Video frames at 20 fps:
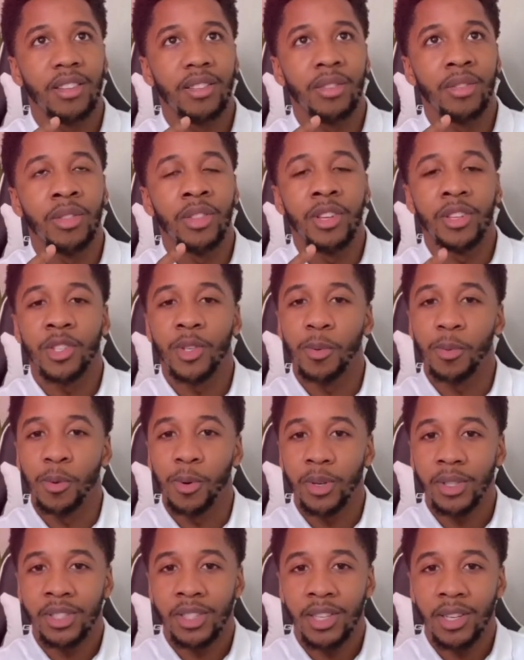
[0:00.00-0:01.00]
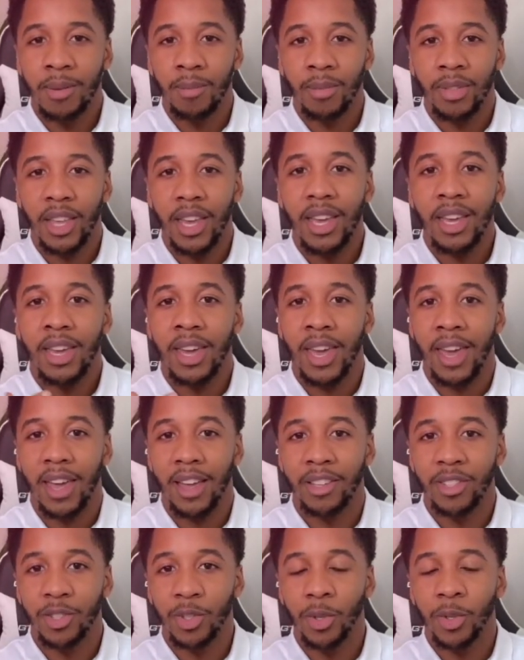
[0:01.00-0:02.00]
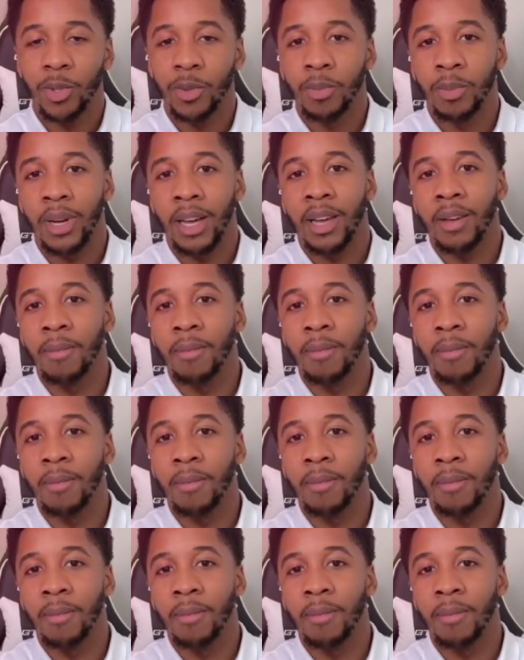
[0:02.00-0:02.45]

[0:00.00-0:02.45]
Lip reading: the support team, they canceled my